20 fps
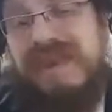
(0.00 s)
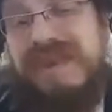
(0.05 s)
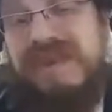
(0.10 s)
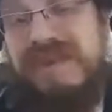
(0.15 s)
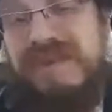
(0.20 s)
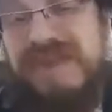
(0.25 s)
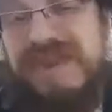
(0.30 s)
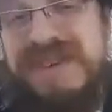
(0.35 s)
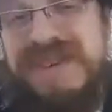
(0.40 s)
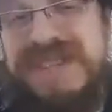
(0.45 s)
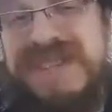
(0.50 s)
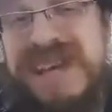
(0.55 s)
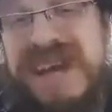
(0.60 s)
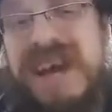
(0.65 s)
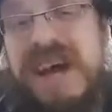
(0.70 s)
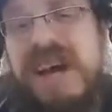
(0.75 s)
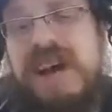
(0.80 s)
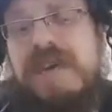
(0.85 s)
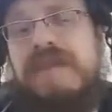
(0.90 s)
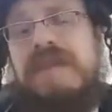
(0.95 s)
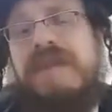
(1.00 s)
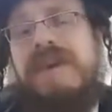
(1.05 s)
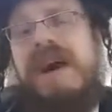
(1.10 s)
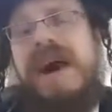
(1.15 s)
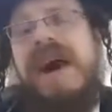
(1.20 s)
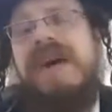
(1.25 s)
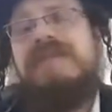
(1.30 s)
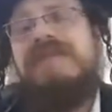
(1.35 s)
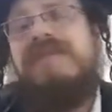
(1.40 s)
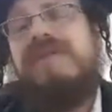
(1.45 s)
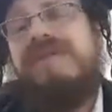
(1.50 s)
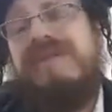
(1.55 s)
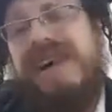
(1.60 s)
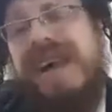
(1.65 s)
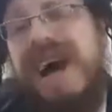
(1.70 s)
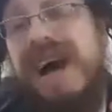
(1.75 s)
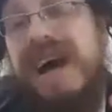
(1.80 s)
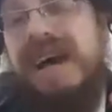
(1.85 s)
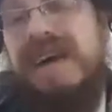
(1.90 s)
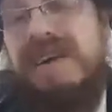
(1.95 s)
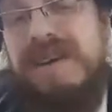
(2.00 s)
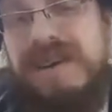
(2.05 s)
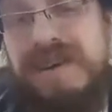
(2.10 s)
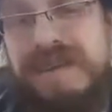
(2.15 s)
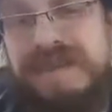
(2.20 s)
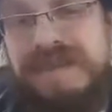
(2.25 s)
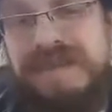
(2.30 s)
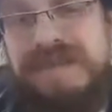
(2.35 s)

the words V'ahavta l'reacha.